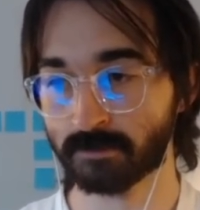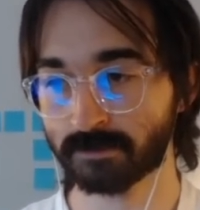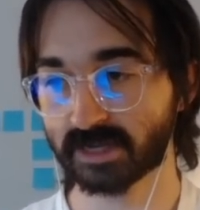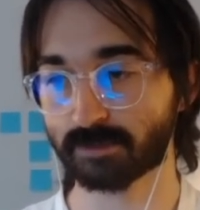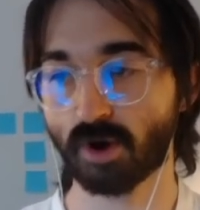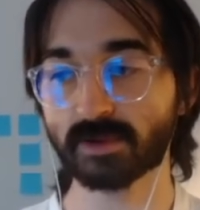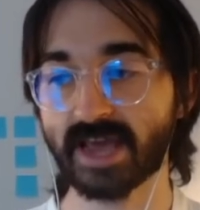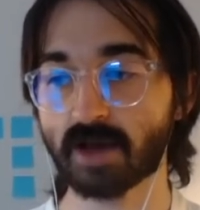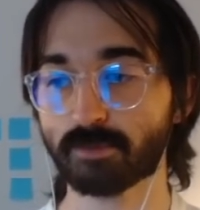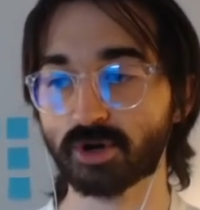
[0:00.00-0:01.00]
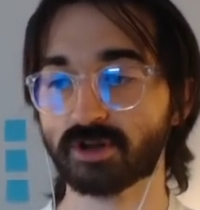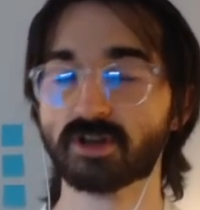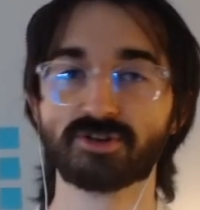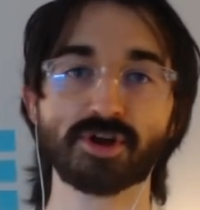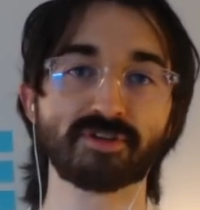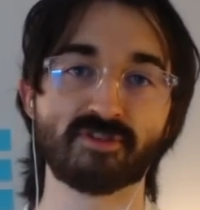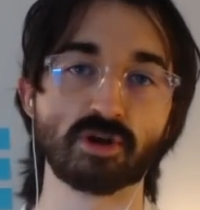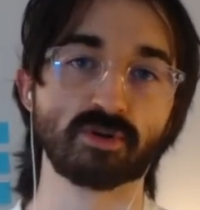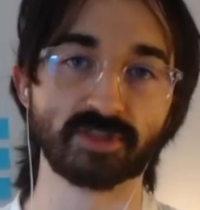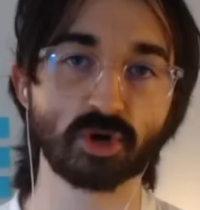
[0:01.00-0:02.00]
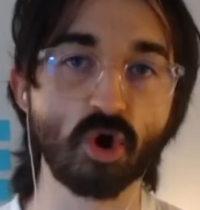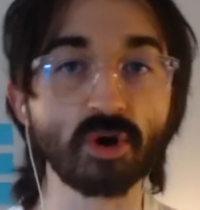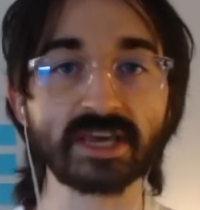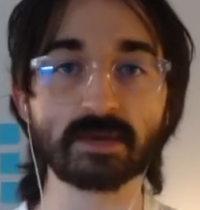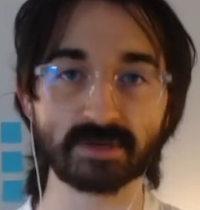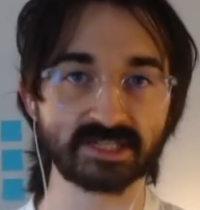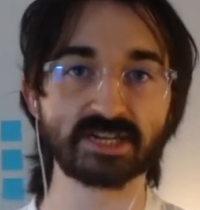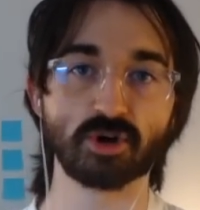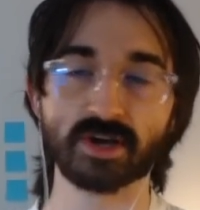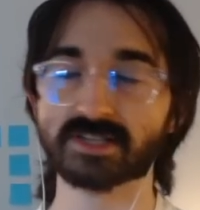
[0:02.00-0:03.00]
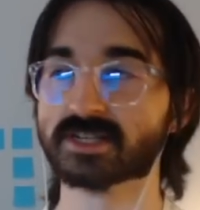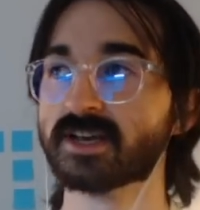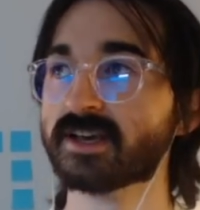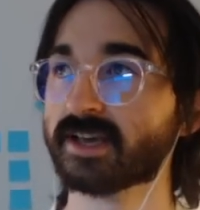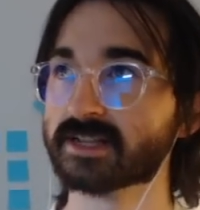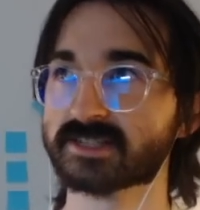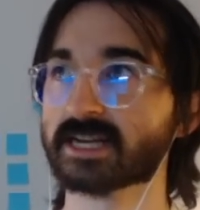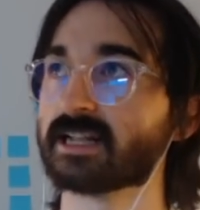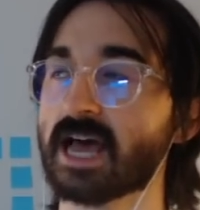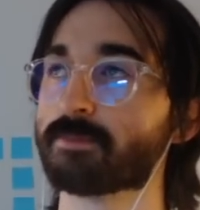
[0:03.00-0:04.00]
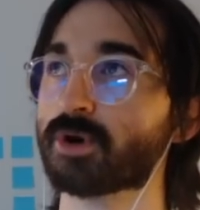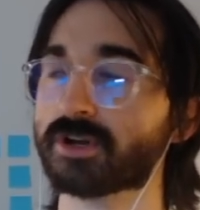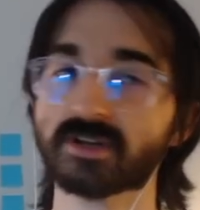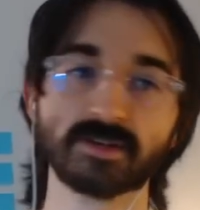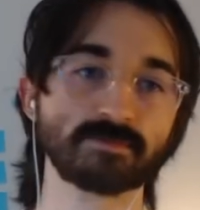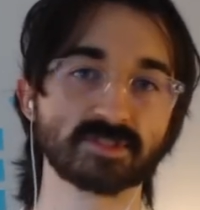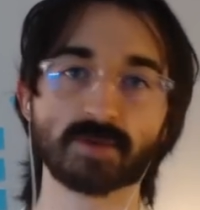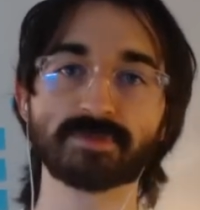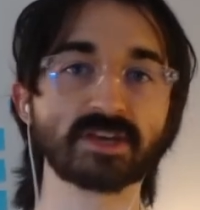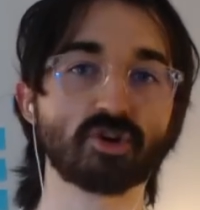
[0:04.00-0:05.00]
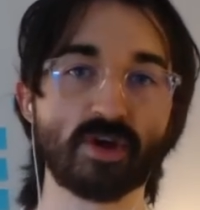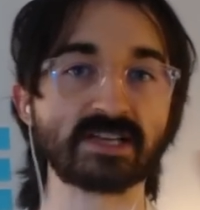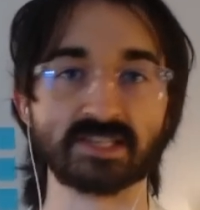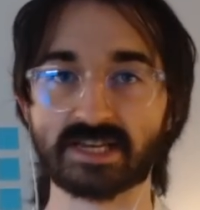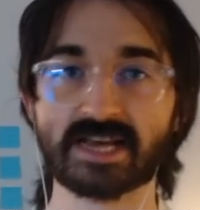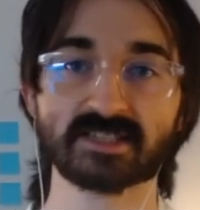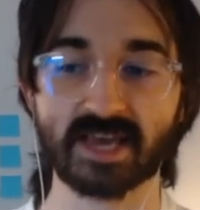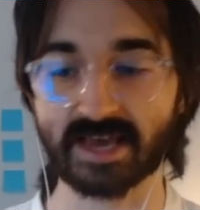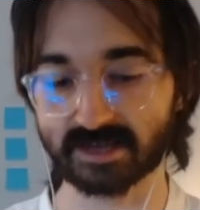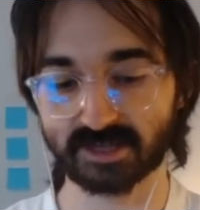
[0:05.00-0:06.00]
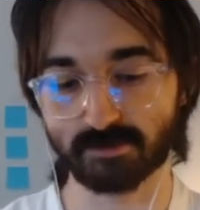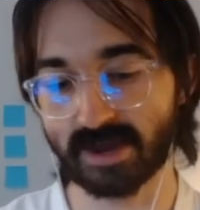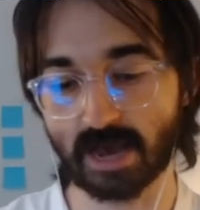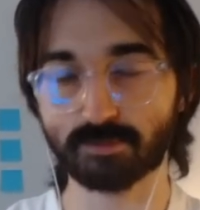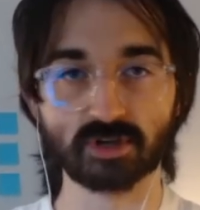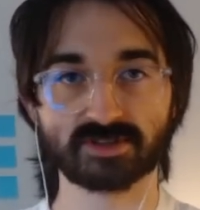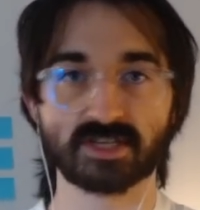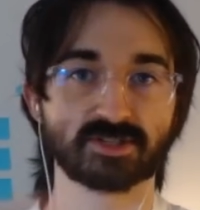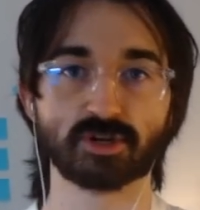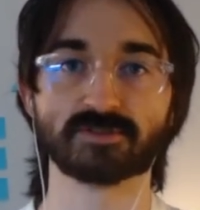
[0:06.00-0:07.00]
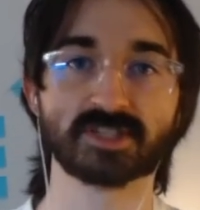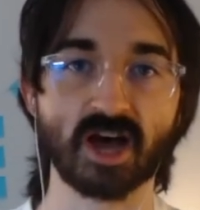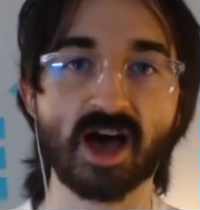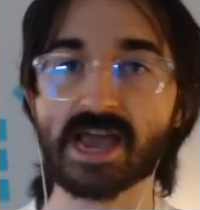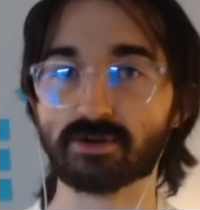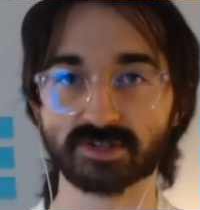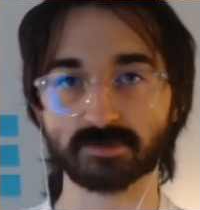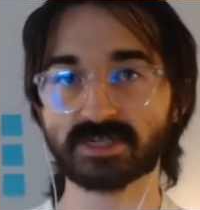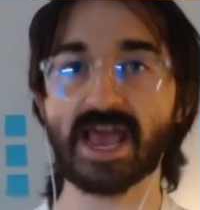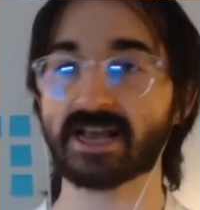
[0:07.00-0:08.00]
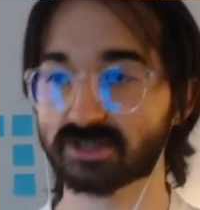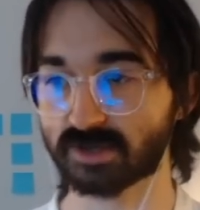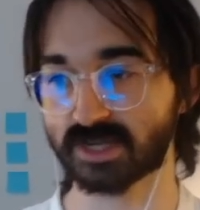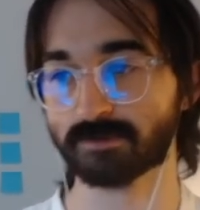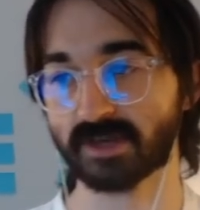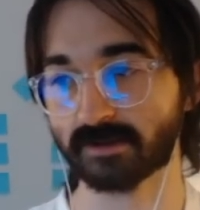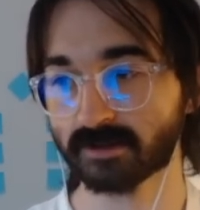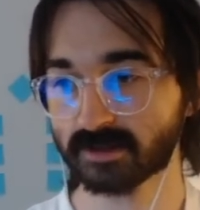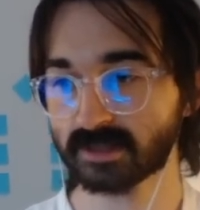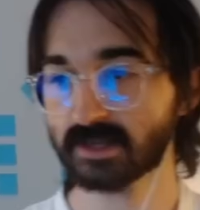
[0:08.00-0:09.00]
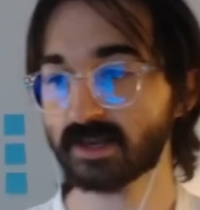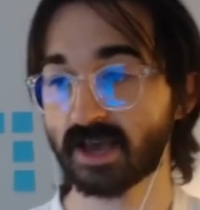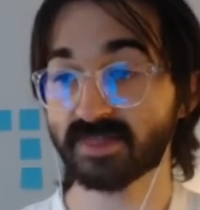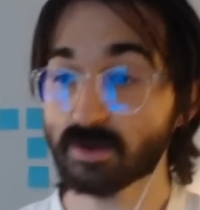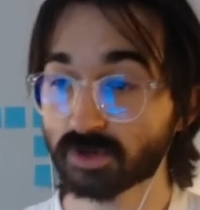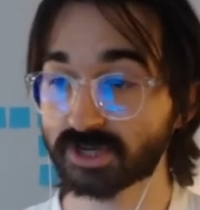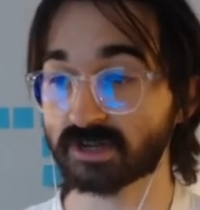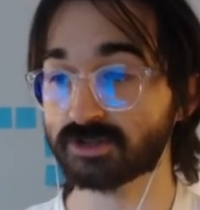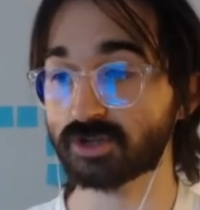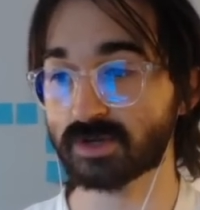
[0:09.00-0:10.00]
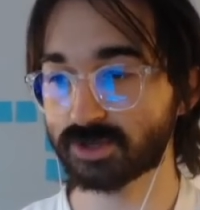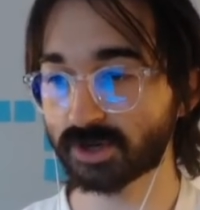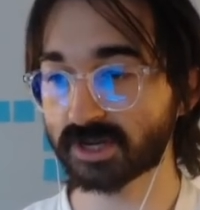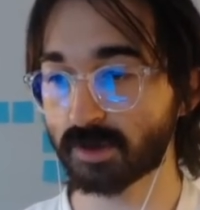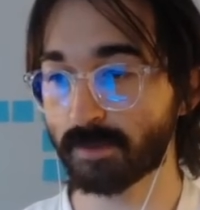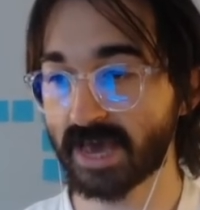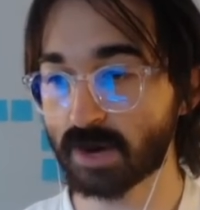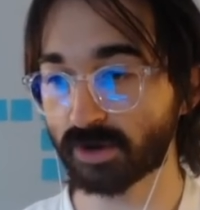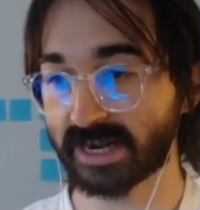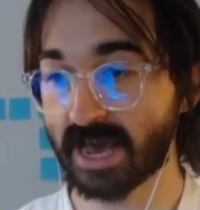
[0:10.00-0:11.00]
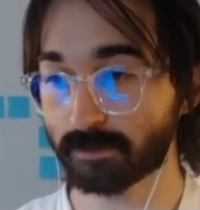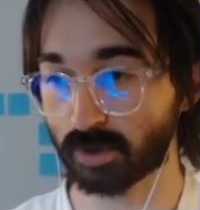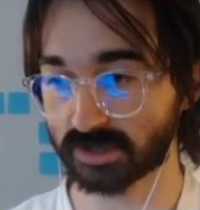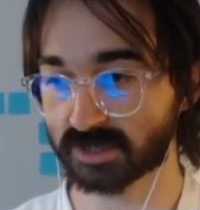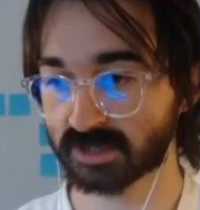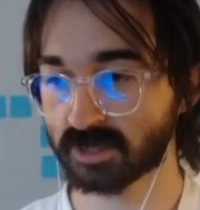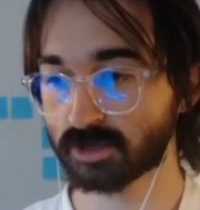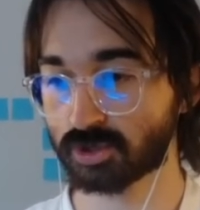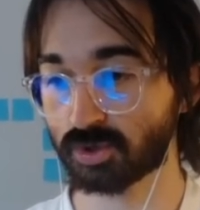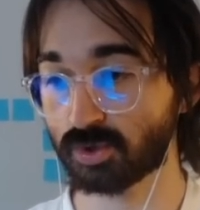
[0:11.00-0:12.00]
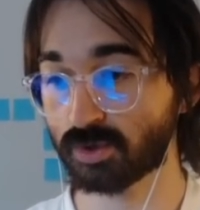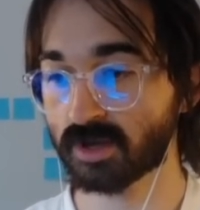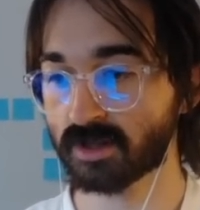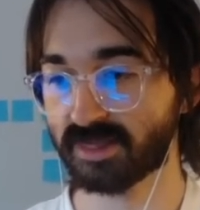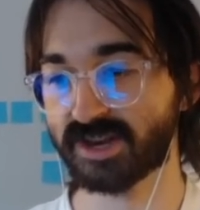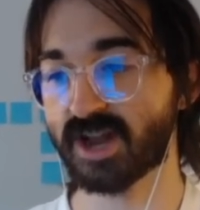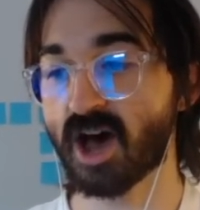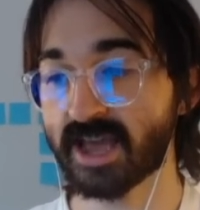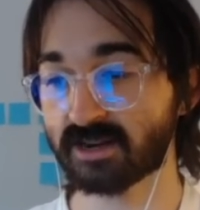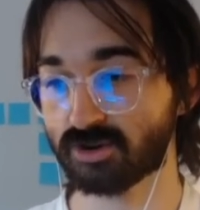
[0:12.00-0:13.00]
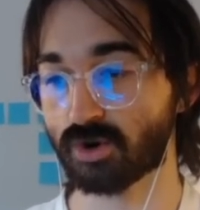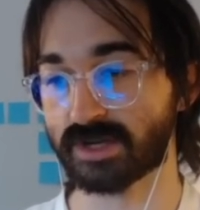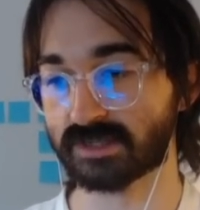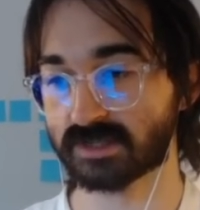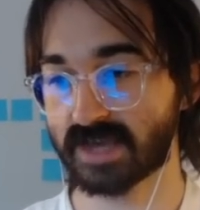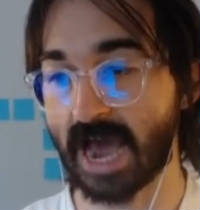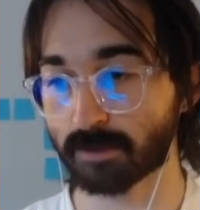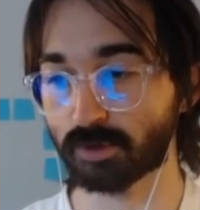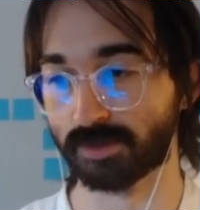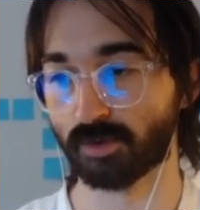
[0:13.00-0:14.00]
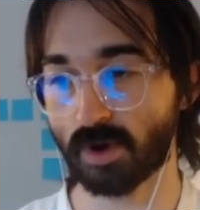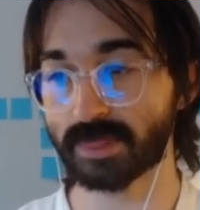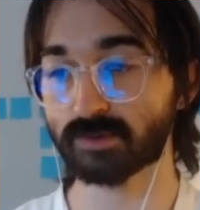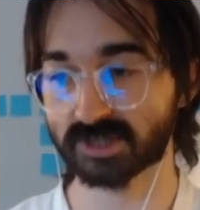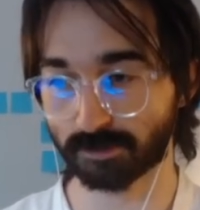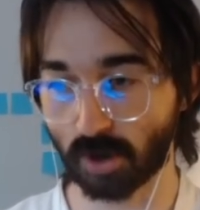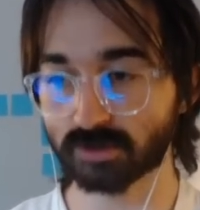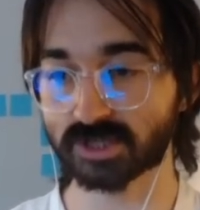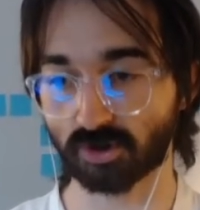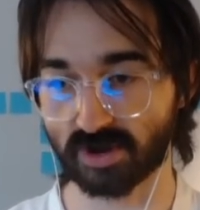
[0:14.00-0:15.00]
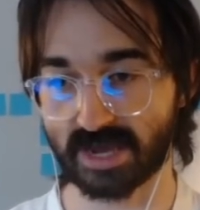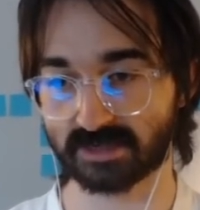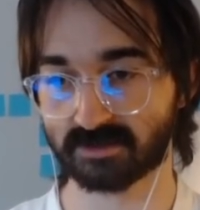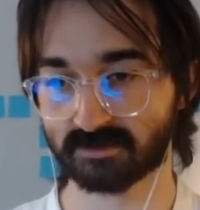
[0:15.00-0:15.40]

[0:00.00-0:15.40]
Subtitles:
It'll probably output not a photo of the corgi, a bit denoised, instead it'll output something crazy. In SKS, it might output a sort of sign or some text or something. And then what you're going to do is you're going to compare what it outputs to the 9 noised output, the one that was supposed to create,